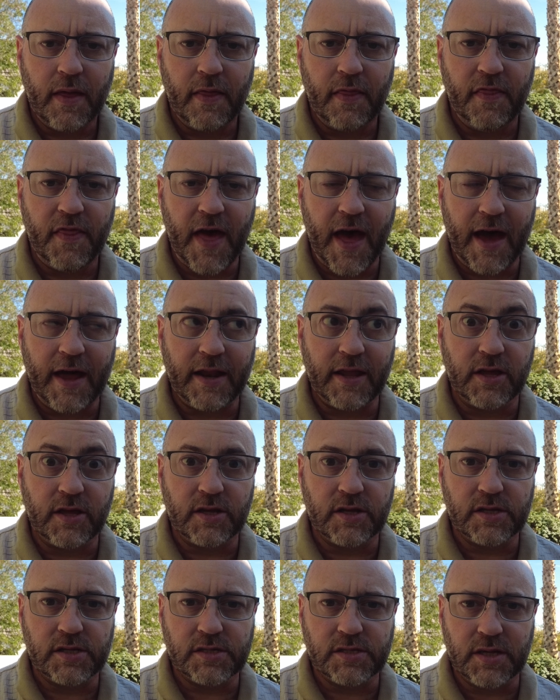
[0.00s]
That
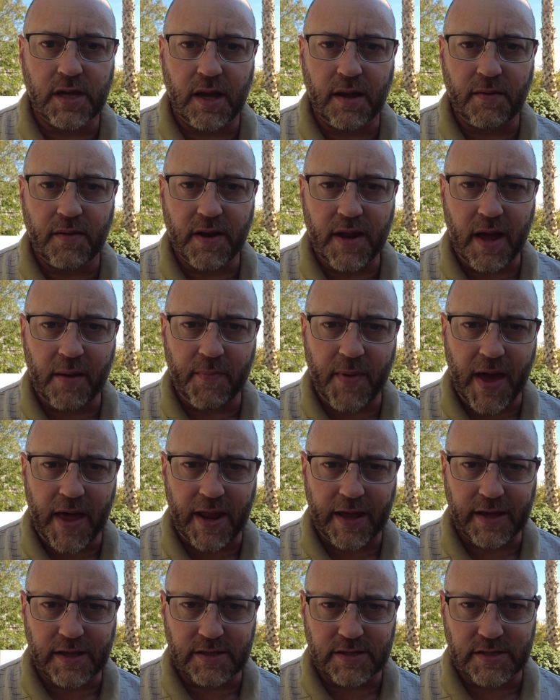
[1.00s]
is not bad.
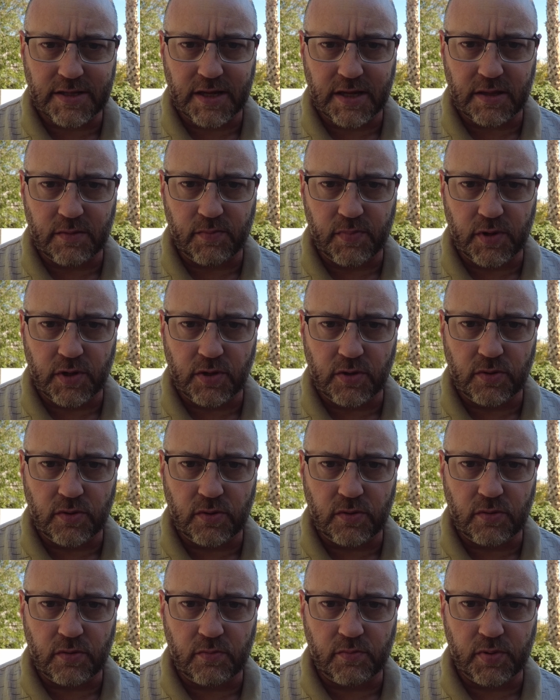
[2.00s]
I can see the
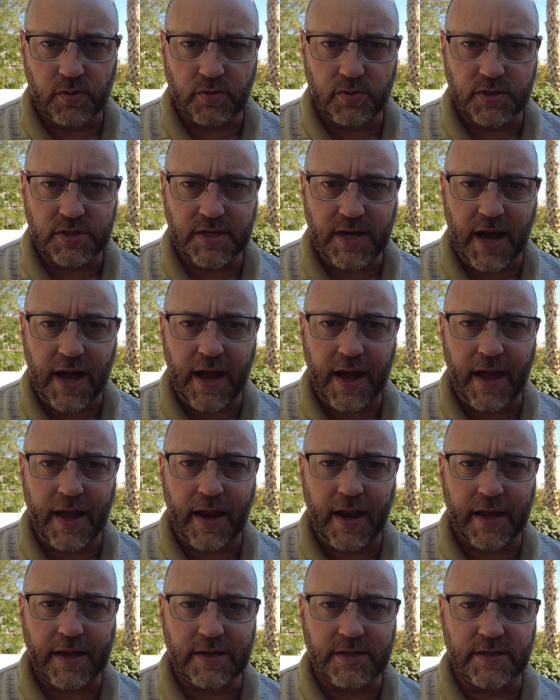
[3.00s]
blue sky,
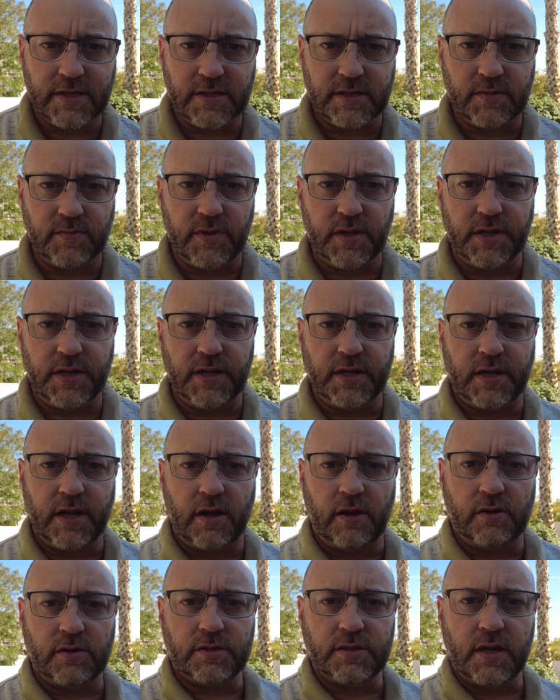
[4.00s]
and I can see some of the
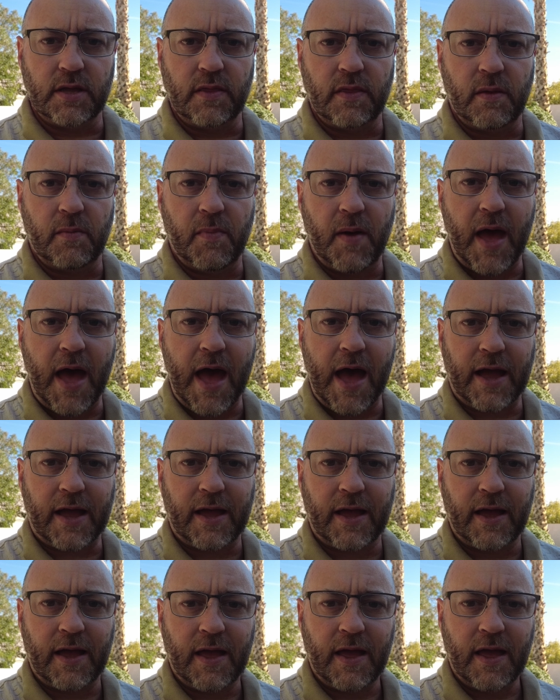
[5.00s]
details in the
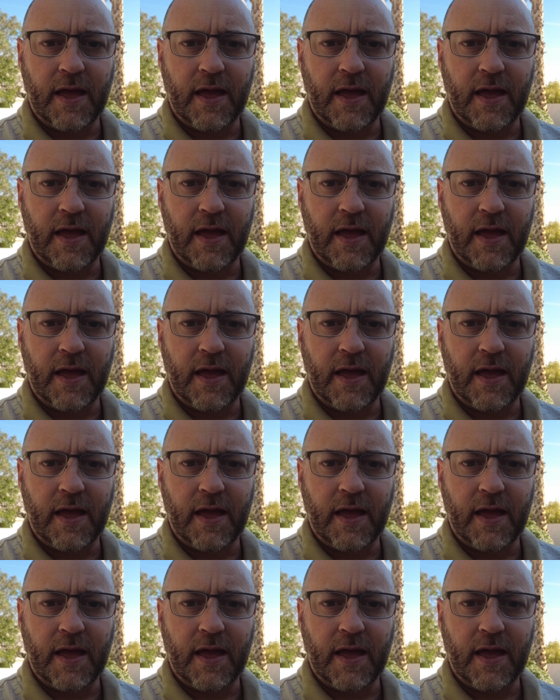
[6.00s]
back.